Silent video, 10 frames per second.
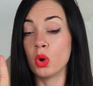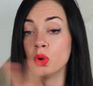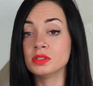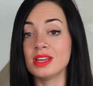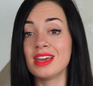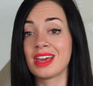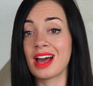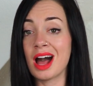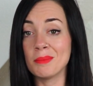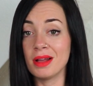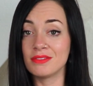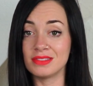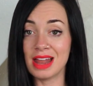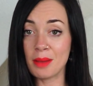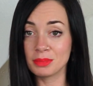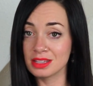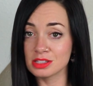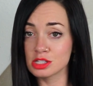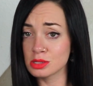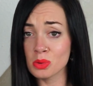hold a cup of
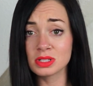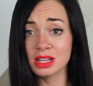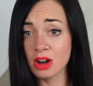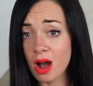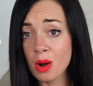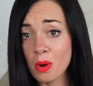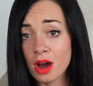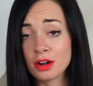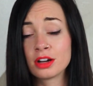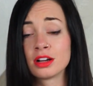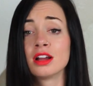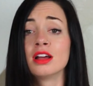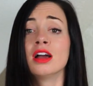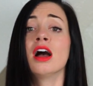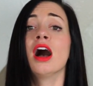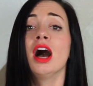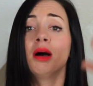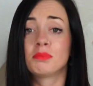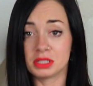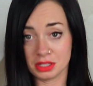napkins soaked in hot water
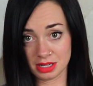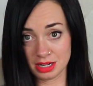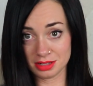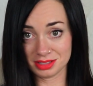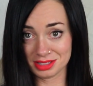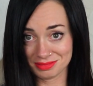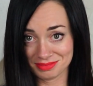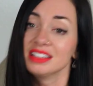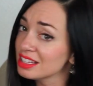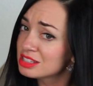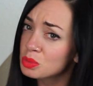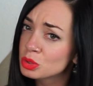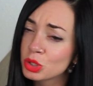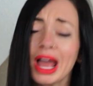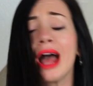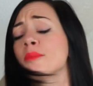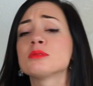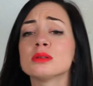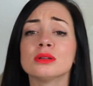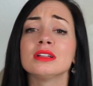up to your ears. Yes, you will look
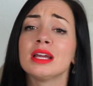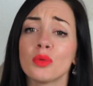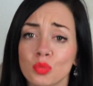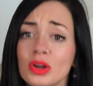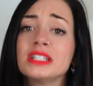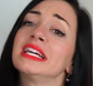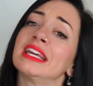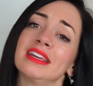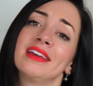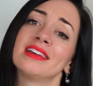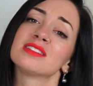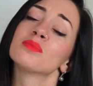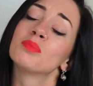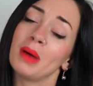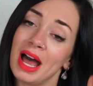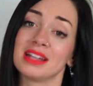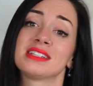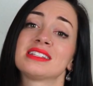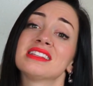absolutely ridiculous, but